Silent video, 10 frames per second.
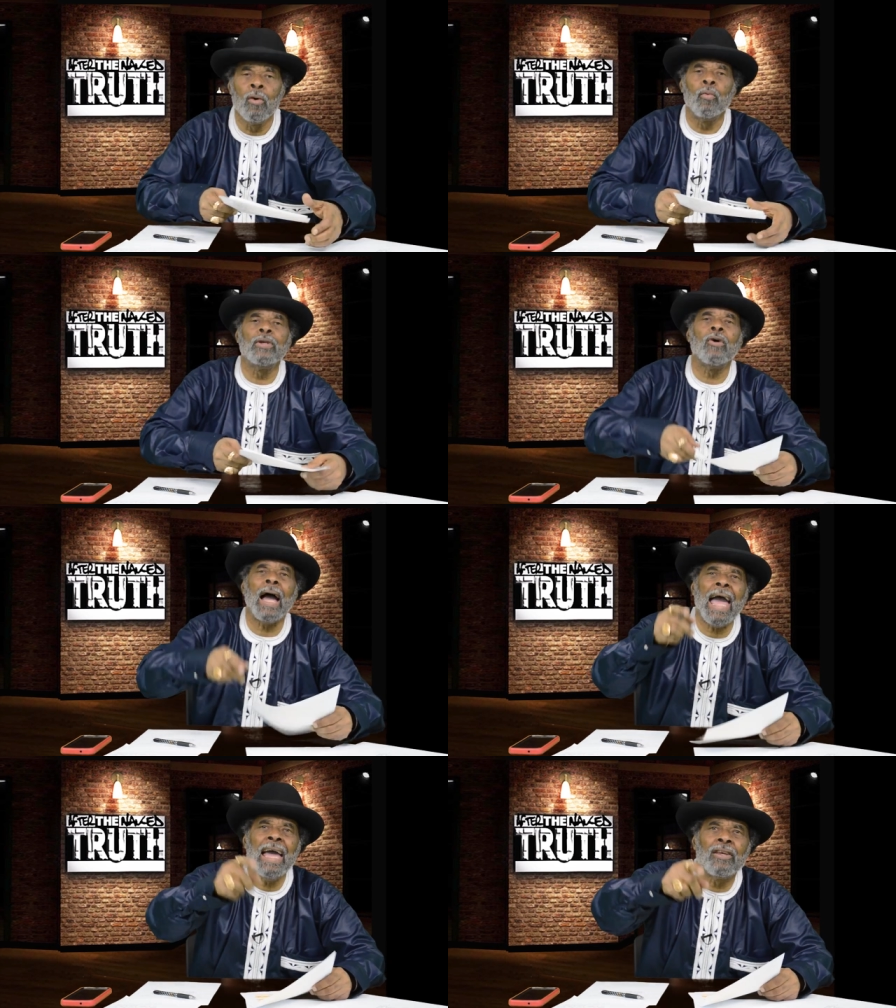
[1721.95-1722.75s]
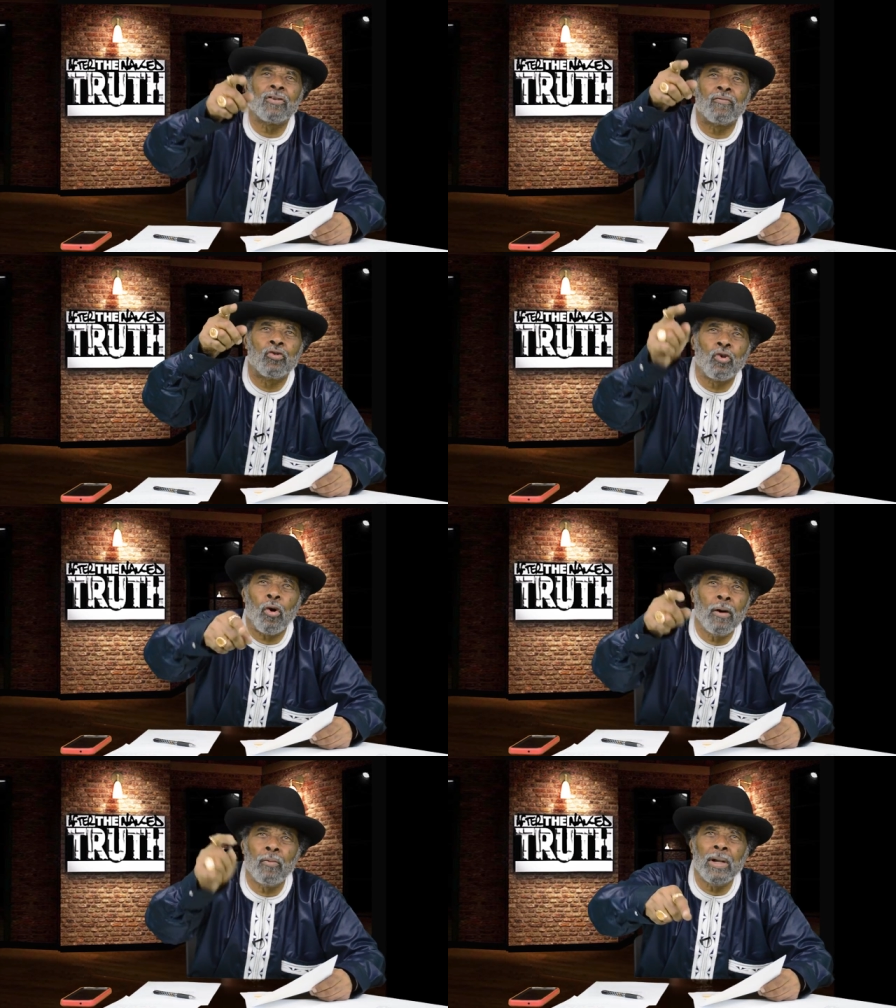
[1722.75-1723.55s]
When you asked
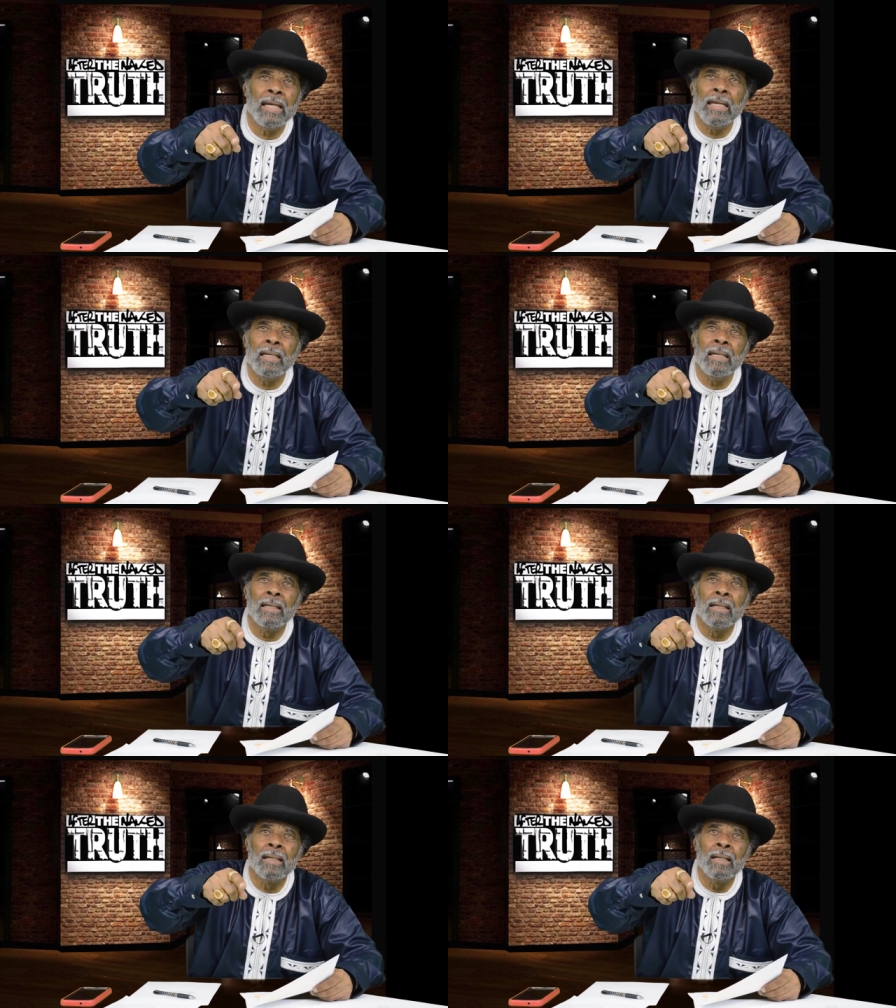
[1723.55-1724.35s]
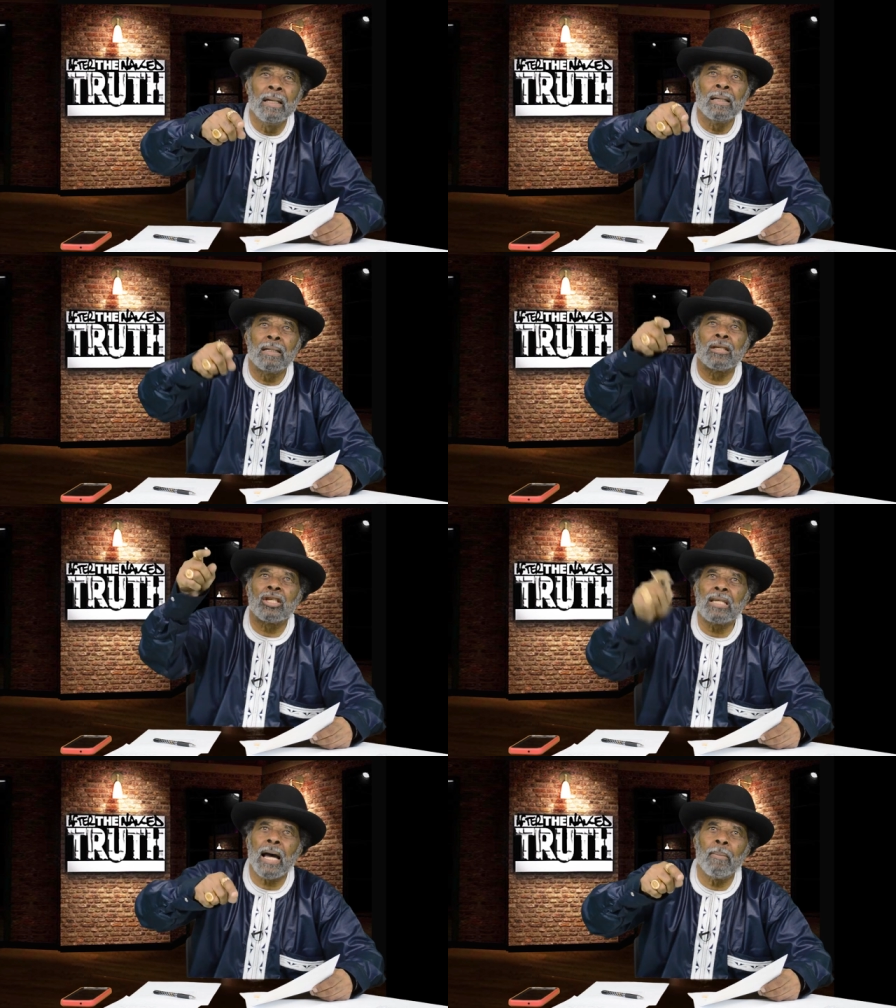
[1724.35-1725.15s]
Joy Reid to
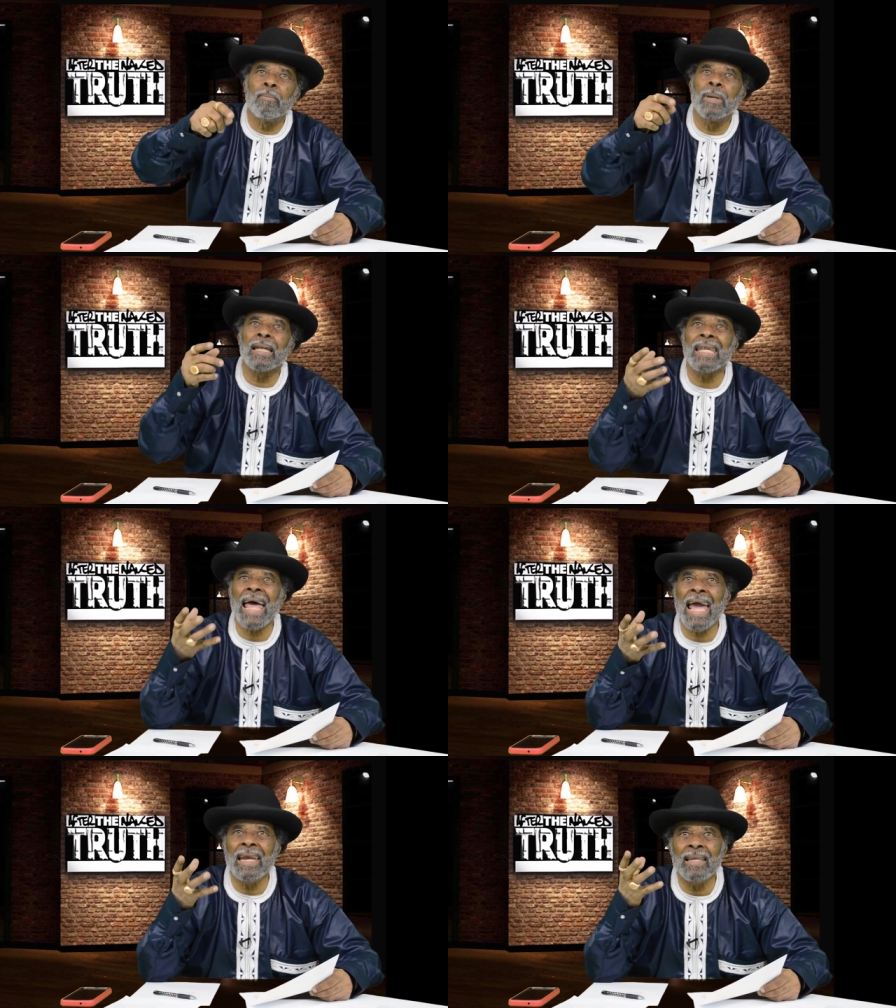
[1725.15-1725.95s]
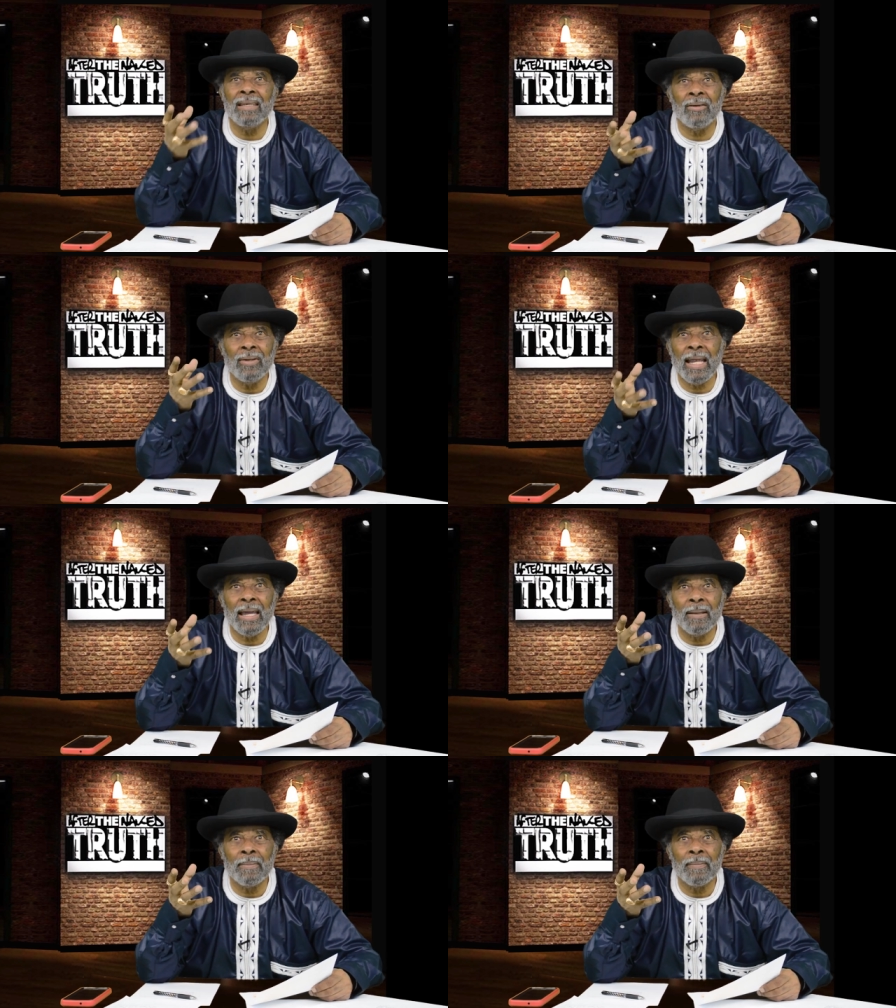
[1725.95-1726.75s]
stop maligning your
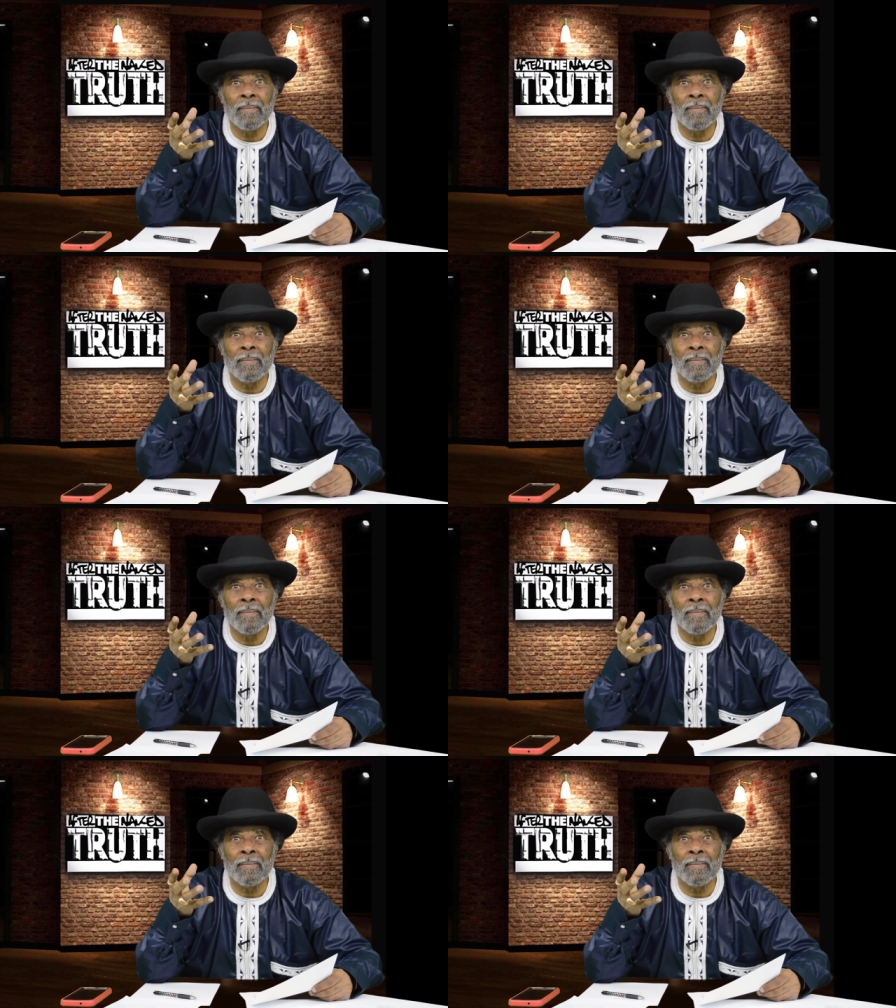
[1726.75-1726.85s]
name,